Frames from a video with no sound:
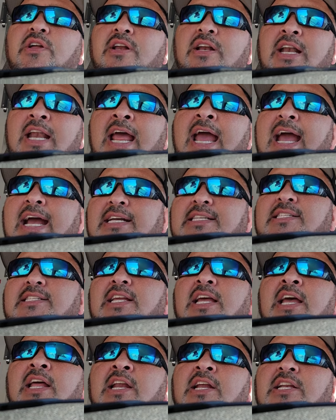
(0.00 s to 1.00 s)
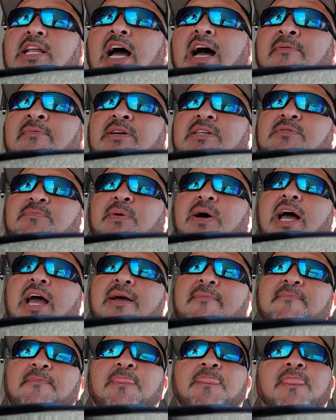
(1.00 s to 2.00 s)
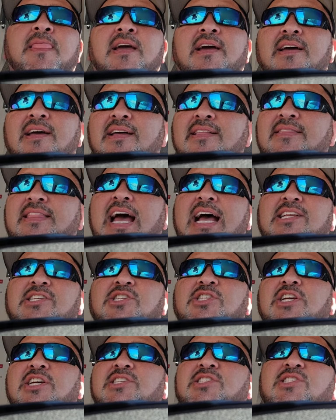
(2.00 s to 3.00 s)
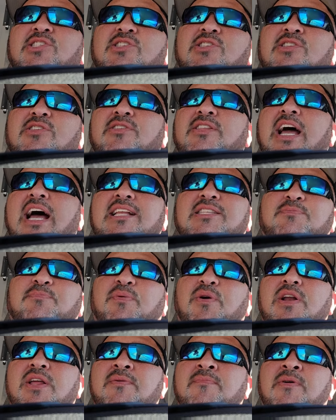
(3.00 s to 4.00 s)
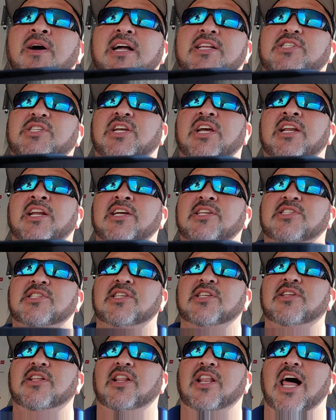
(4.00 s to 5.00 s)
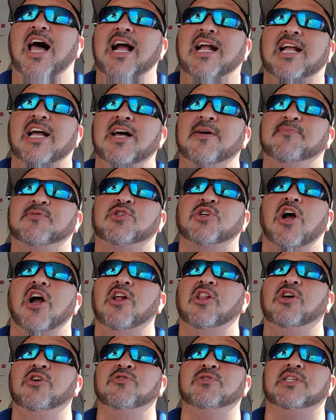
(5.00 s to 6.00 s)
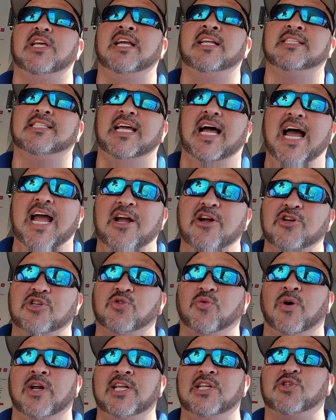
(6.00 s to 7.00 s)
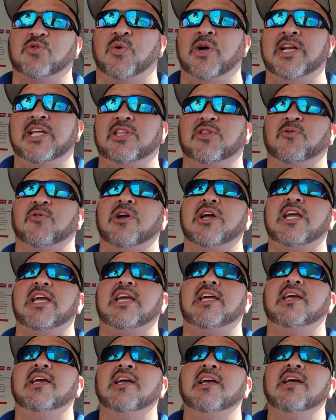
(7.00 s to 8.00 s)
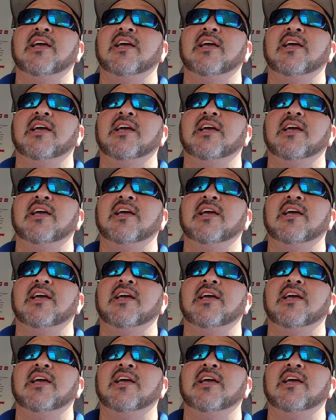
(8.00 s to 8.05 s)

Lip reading: next in Adames. But that's pretty much going to lock up Charlo's entire 2023.